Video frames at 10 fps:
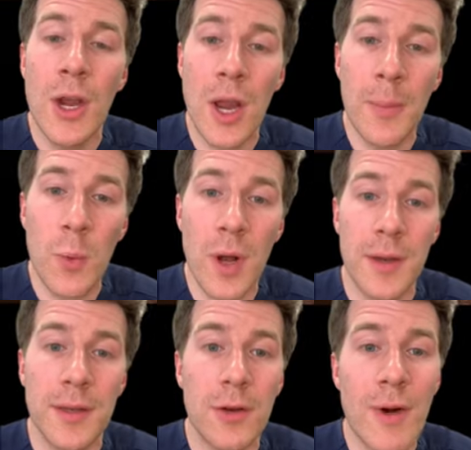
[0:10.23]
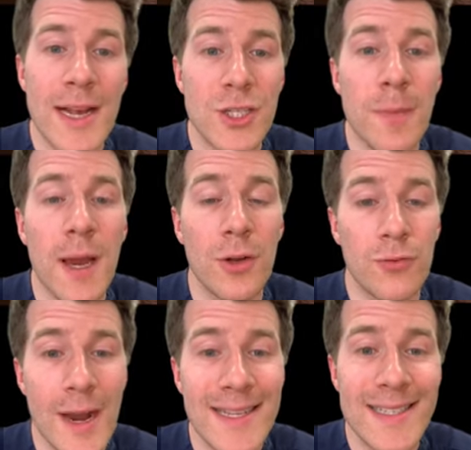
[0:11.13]
Number one, the rash might
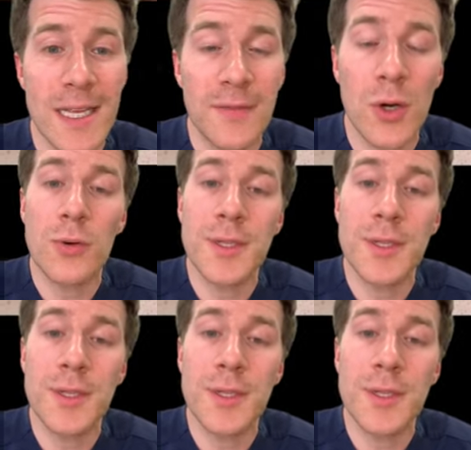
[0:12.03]
look red, silver,